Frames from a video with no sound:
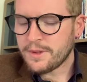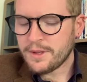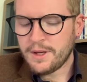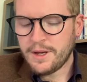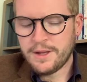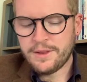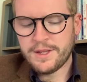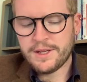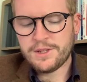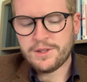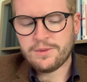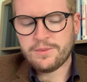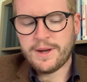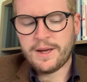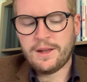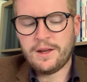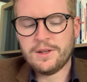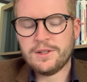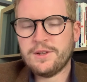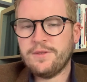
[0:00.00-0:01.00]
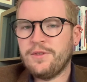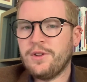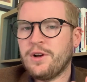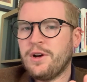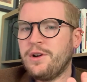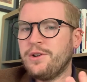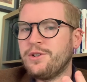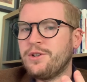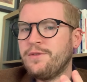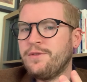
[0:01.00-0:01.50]
and this is where lots of the
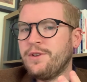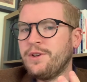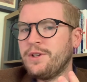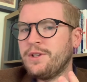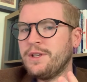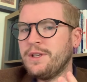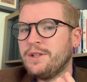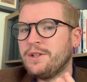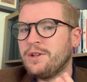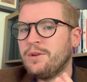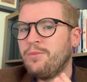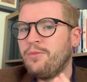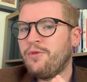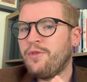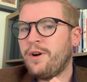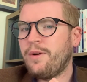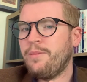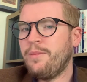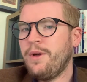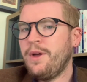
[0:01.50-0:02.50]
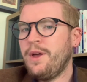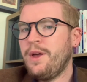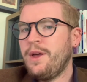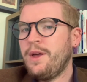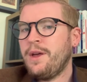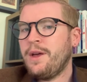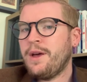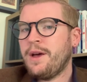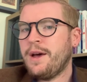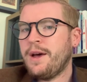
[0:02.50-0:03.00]
controversies come from.
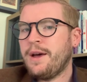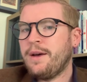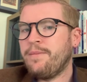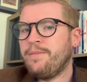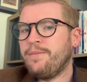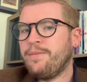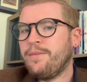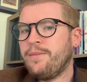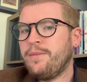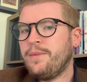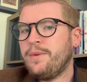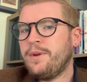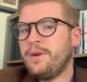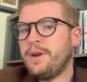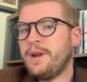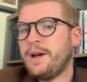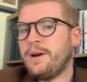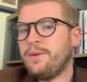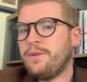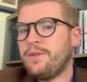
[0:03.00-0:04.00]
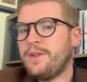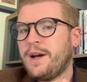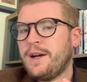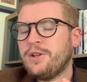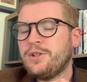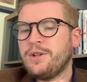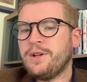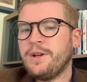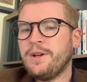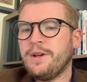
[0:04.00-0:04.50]
Now,
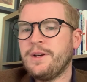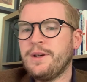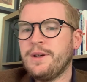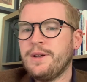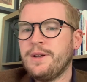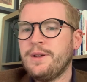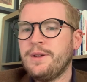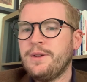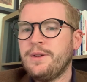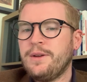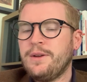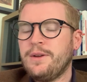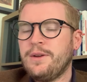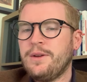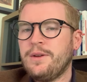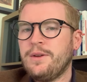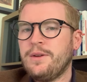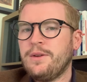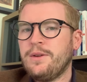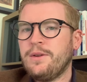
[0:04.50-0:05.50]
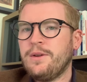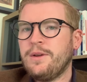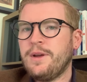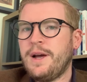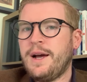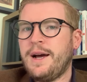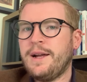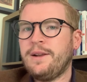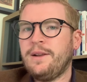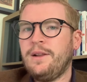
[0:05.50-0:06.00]
Thatcher
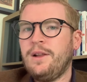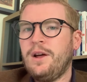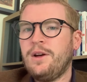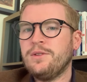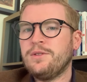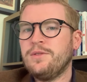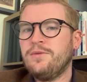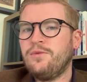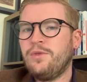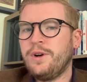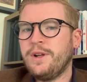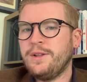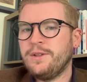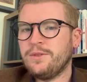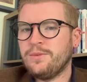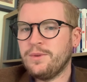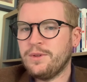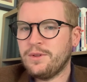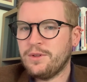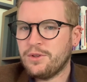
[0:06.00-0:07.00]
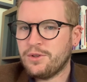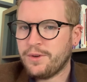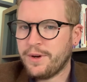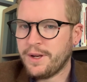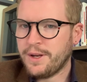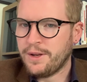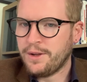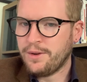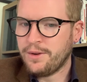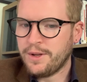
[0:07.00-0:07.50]
had lots of run-ins with the
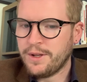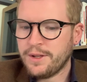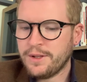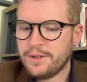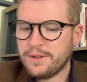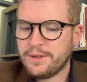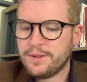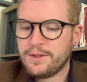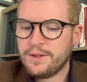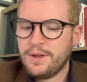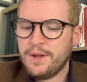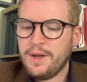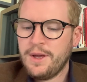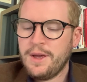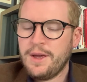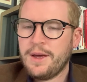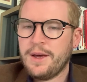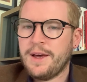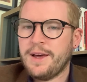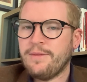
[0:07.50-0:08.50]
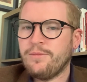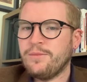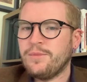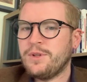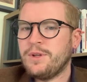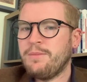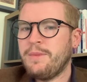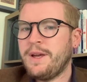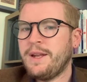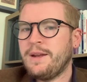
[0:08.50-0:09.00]
trade unions.
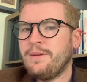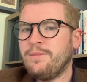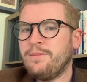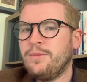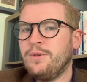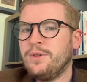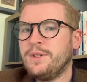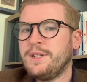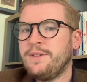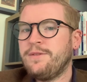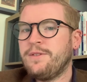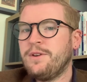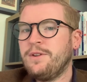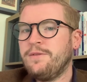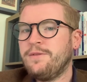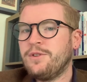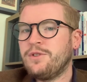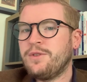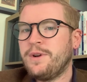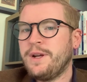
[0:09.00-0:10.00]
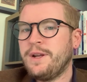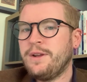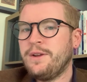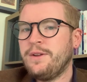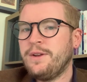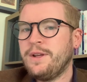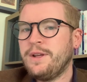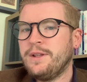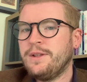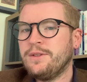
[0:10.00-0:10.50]
She made it more difficult for trade
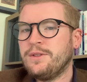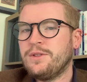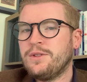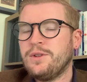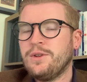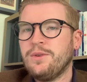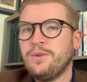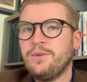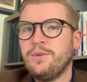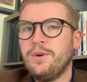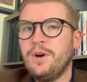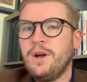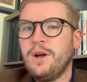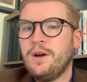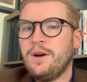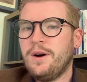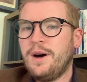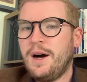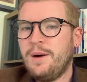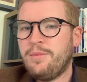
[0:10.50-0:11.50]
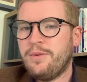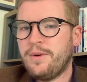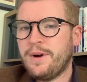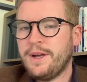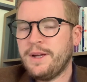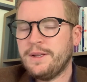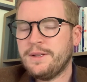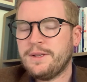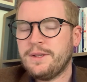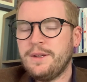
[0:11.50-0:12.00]
unions to
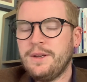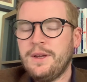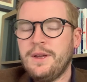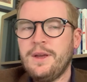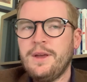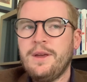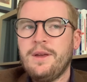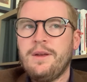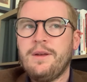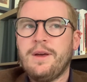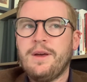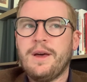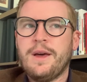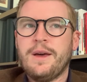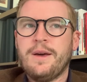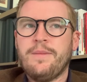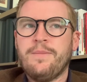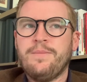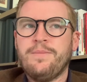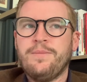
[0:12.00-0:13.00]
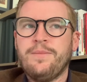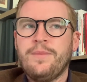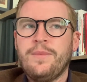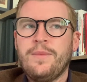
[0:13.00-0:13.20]
operate. As